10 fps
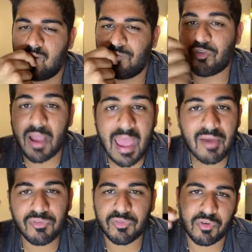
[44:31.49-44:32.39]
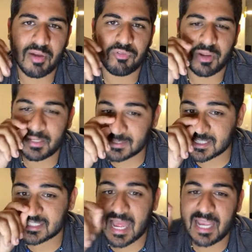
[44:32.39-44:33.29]
Forever, forever. And it's
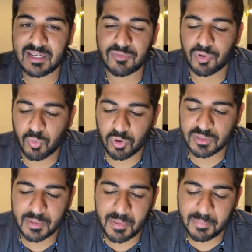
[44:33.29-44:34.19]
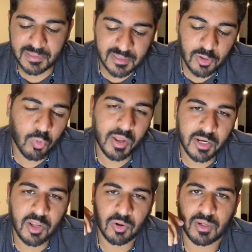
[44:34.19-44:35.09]
a side of the world I maybe didn't want
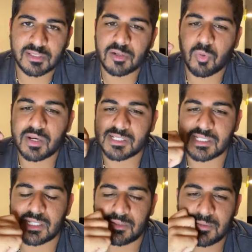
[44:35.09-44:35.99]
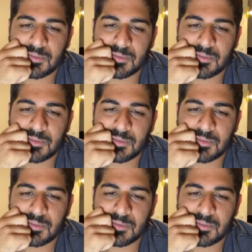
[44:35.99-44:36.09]
to know. I didn't want to see.